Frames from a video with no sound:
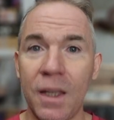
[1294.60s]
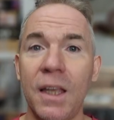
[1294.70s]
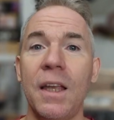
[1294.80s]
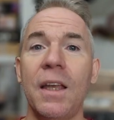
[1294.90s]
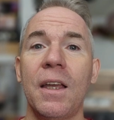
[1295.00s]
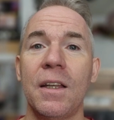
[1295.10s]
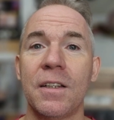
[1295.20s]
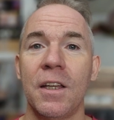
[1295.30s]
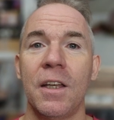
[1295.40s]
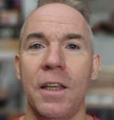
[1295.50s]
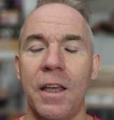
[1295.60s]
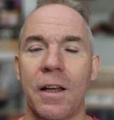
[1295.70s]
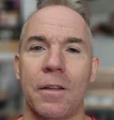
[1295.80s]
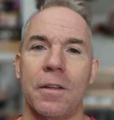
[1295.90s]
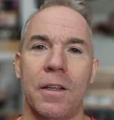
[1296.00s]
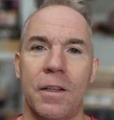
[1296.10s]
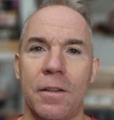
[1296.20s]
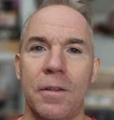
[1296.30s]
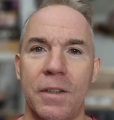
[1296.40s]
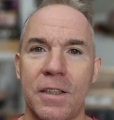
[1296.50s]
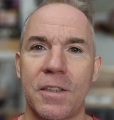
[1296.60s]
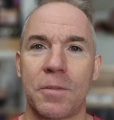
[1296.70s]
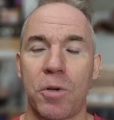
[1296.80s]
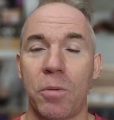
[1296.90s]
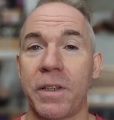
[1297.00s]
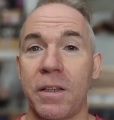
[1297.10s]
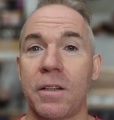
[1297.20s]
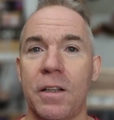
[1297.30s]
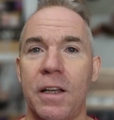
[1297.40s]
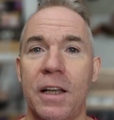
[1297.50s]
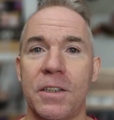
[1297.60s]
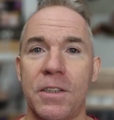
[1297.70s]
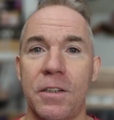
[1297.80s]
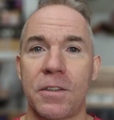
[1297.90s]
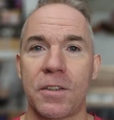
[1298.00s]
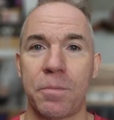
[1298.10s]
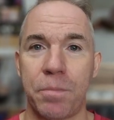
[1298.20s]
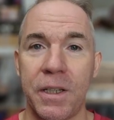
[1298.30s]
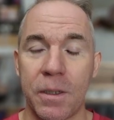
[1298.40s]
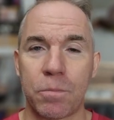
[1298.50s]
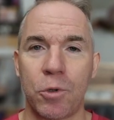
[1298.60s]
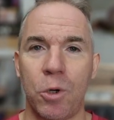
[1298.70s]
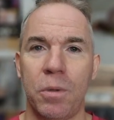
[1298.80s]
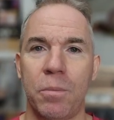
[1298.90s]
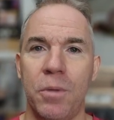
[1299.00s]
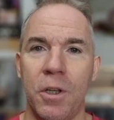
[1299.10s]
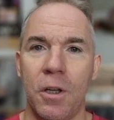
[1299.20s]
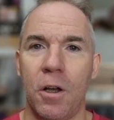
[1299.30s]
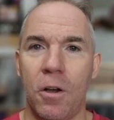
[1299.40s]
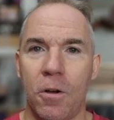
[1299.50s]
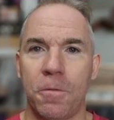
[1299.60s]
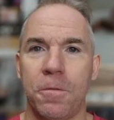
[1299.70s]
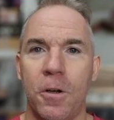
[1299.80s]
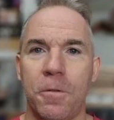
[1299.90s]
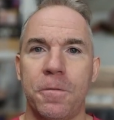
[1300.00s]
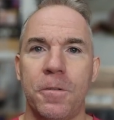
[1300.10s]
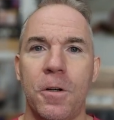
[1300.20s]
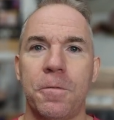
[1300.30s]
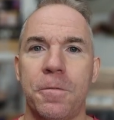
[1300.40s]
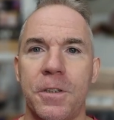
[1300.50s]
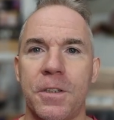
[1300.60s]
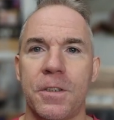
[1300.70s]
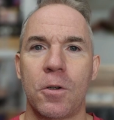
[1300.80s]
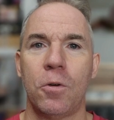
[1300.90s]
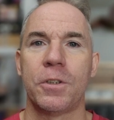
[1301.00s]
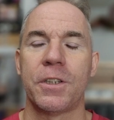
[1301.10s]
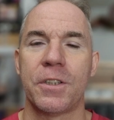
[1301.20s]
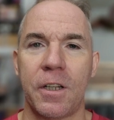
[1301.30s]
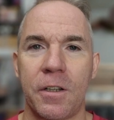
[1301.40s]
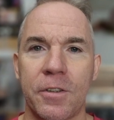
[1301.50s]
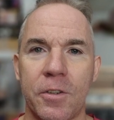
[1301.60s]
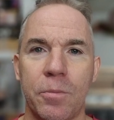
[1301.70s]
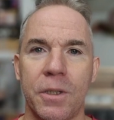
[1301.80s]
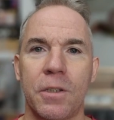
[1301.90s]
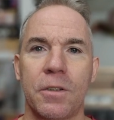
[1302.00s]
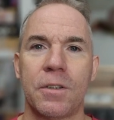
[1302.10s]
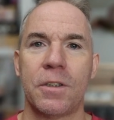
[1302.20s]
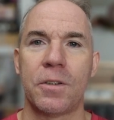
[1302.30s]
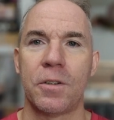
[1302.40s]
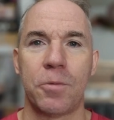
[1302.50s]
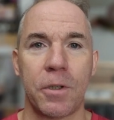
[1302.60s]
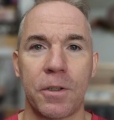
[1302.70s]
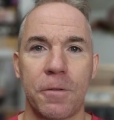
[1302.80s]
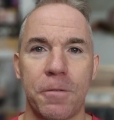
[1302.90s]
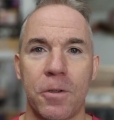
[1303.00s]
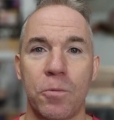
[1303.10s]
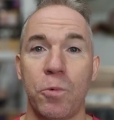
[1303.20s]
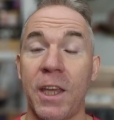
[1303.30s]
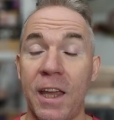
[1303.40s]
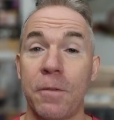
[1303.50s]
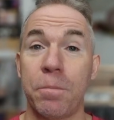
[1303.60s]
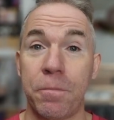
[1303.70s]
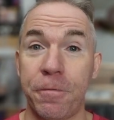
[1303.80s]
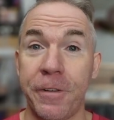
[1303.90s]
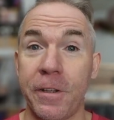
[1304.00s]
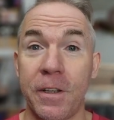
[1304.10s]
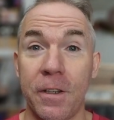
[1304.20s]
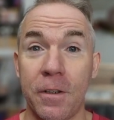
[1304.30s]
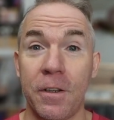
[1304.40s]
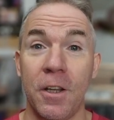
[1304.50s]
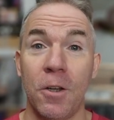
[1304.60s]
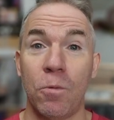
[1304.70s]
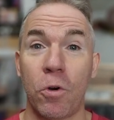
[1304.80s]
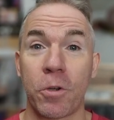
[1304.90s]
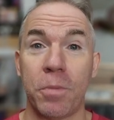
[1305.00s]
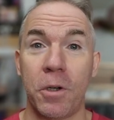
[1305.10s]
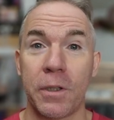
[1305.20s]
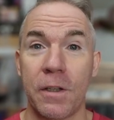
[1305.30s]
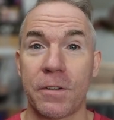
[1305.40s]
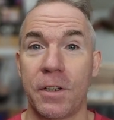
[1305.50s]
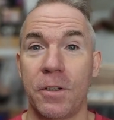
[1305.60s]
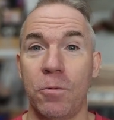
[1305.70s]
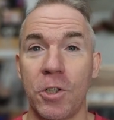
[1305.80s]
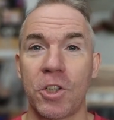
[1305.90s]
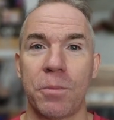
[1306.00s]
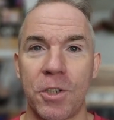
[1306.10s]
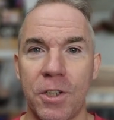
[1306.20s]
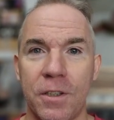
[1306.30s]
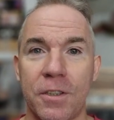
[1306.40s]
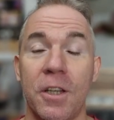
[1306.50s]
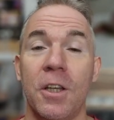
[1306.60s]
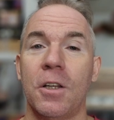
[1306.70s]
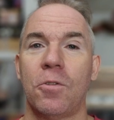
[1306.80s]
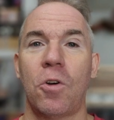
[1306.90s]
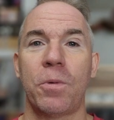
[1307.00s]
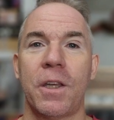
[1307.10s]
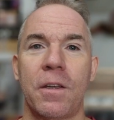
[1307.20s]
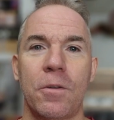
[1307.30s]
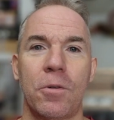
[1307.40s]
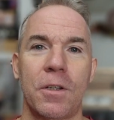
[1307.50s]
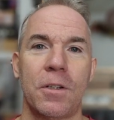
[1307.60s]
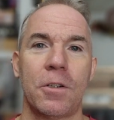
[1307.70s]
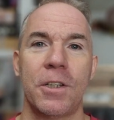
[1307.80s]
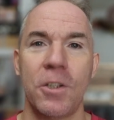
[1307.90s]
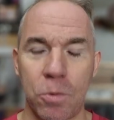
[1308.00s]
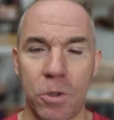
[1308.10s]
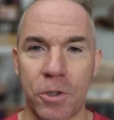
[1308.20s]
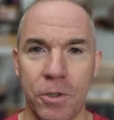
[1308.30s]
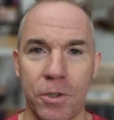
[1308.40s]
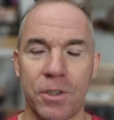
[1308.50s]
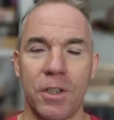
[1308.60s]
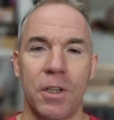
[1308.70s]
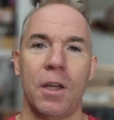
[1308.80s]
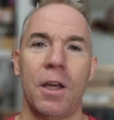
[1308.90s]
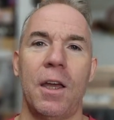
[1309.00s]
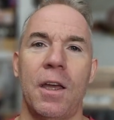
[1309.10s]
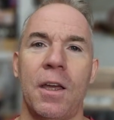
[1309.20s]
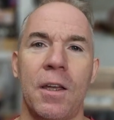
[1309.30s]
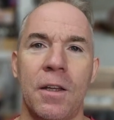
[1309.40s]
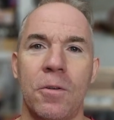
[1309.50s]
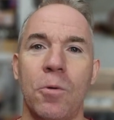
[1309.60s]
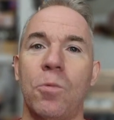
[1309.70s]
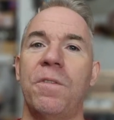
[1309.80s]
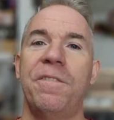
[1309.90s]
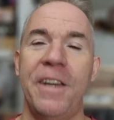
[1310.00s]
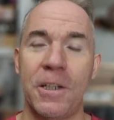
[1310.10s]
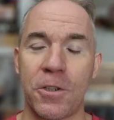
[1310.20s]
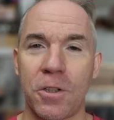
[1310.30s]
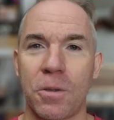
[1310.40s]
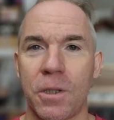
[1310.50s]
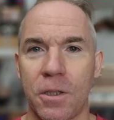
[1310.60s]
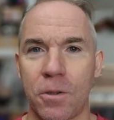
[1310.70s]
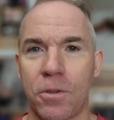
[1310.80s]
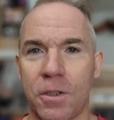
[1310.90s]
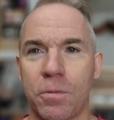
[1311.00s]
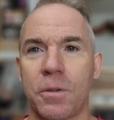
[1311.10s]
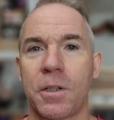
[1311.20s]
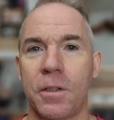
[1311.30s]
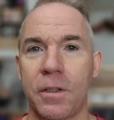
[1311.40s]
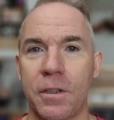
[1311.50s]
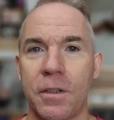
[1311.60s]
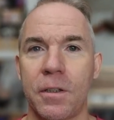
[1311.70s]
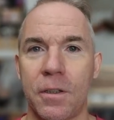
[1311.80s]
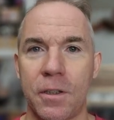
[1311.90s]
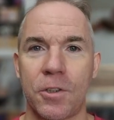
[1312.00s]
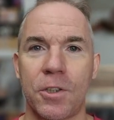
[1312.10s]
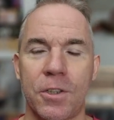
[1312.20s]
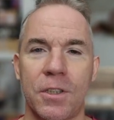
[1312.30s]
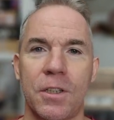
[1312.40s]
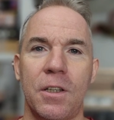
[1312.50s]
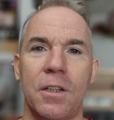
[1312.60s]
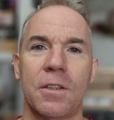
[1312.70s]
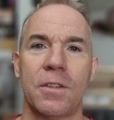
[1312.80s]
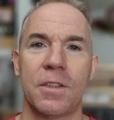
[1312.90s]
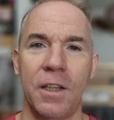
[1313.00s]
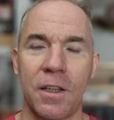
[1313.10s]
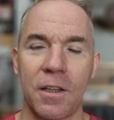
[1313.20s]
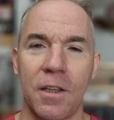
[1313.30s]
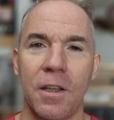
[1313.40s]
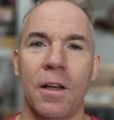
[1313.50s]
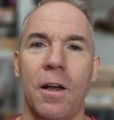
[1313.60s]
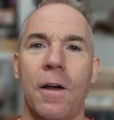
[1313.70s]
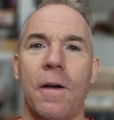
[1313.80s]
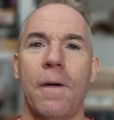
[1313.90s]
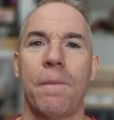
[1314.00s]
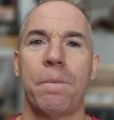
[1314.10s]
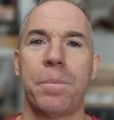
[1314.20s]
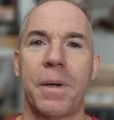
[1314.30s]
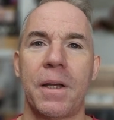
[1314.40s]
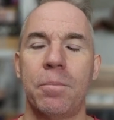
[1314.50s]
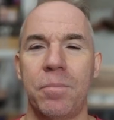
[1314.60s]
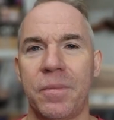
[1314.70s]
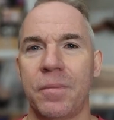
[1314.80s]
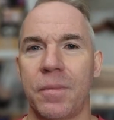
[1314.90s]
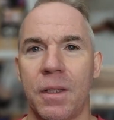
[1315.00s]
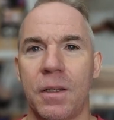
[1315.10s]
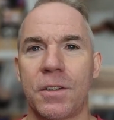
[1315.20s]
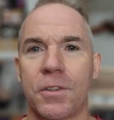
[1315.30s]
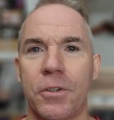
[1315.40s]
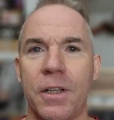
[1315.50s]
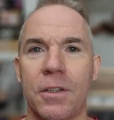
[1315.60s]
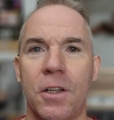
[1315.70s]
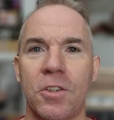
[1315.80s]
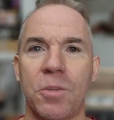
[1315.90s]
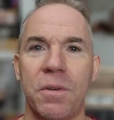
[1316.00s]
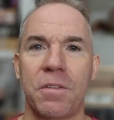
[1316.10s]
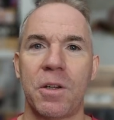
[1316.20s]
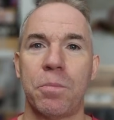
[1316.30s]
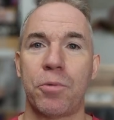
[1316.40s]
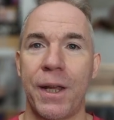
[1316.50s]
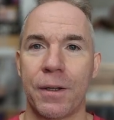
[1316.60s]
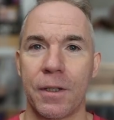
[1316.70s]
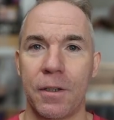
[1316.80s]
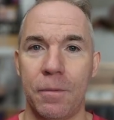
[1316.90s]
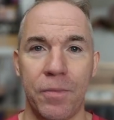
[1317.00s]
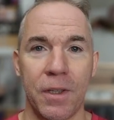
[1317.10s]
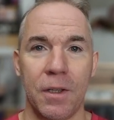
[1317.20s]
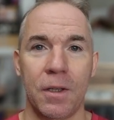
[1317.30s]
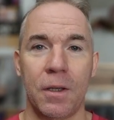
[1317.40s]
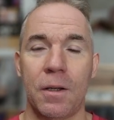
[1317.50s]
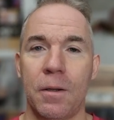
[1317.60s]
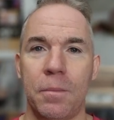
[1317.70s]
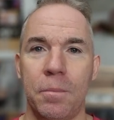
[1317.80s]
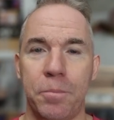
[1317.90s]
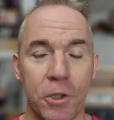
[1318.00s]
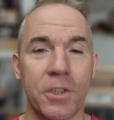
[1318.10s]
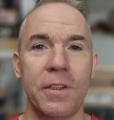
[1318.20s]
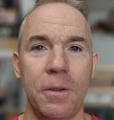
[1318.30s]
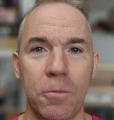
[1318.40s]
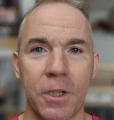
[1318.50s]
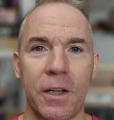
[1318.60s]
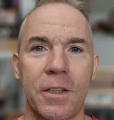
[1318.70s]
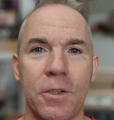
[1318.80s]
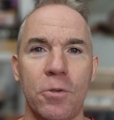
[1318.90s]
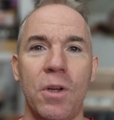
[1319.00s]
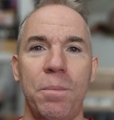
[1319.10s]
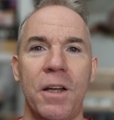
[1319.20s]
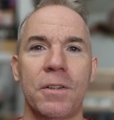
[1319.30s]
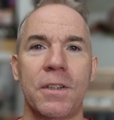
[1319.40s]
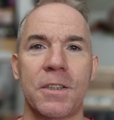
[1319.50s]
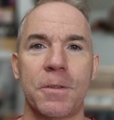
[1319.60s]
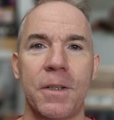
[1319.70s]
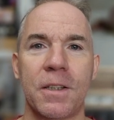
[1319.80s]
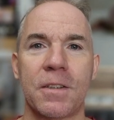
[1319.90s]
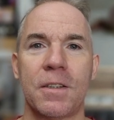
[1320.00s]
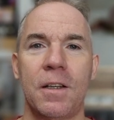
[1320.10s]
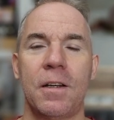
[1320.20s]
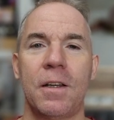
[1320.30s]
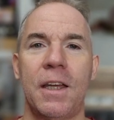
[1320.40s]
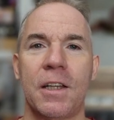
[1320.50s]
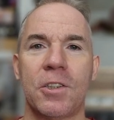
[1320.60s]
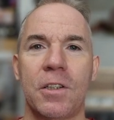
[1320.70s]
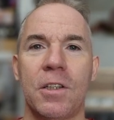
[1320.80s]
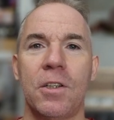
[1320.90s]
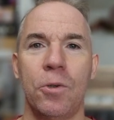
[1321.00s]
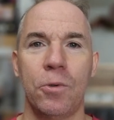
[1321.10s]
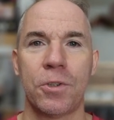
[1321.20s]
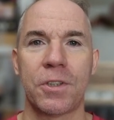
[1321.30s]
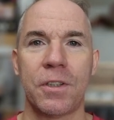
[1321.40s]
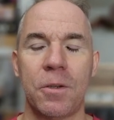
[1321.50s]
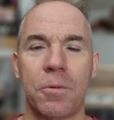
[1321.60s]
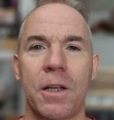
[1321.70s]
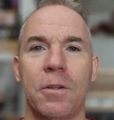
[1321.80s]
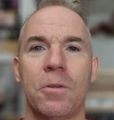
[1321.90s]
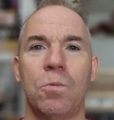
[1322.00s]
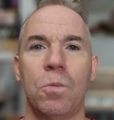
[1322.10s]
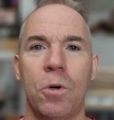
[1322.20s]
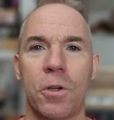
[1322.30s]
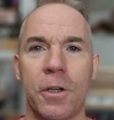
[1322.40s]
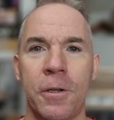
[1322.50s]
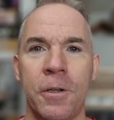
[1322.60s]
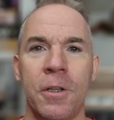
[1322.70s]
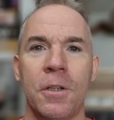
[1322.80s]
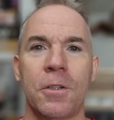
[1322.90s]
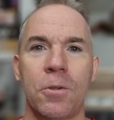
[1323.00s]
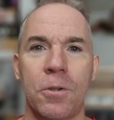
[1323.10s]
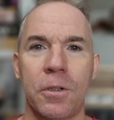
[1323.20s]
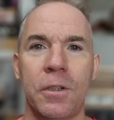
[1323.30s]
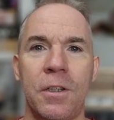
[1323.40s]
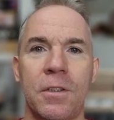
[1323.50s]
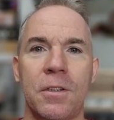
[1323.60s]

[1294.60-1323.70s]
And yeah, that's probably I see this as a bigger problem of this whole disaster, because it's really difficult. We can't fill in water bottles in our washing machines, nor we can do that in our dishwashers, and eventually we can do this while cleaning dishes in the sink, but it turned out not to be very practical. Personally, what I do about these things, I actually use the regular water to clean the